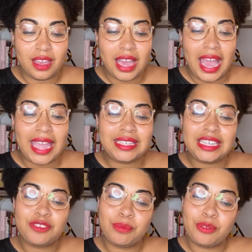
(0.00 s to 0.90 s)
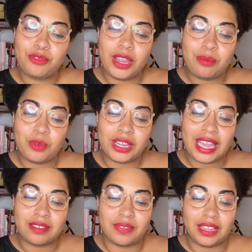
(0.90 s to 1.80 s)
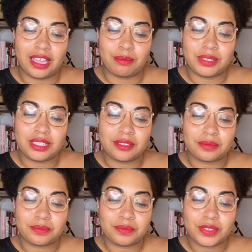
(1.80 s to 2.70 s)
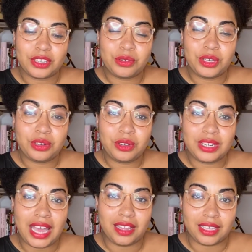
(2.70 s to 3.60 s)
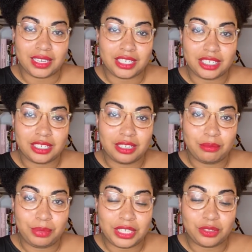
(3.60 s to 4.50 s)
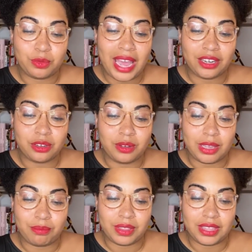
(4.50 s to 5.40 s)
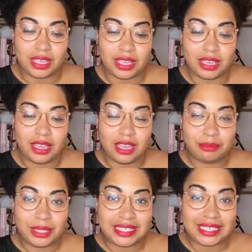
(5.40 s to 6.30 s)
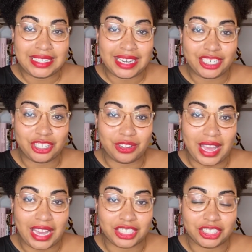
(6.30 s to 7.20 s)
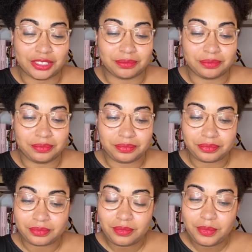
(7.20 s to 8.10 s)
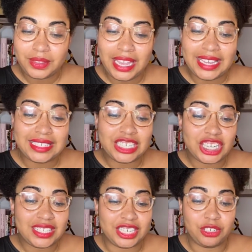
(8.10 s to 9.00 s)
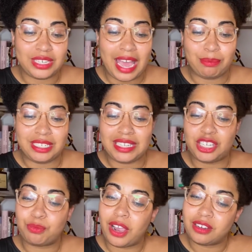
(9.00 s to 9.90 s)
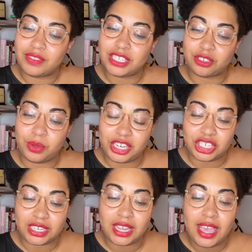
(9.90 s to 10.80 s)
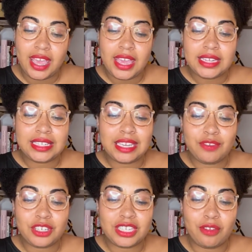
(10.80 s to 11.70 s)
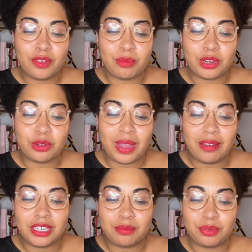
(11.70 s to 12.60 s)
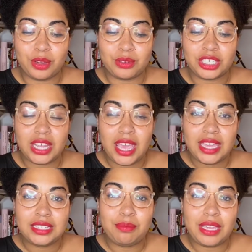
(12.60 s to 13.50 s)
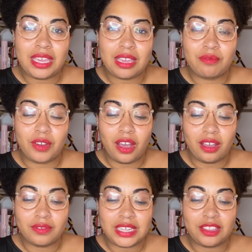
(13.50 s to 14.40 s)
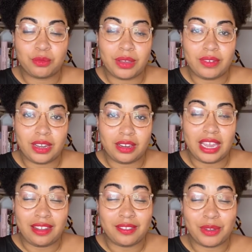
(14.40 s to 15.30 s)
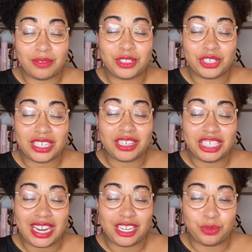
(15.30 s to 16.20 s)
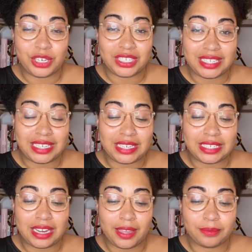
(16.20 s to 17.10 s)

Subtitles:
I teach from a framework I developed: critical knowledge plus radical empathy plus intentional action. I suggest that you tap into each part of this equation to give yourself a more grounded approach to being involved in the revolutionary change we are seeking today.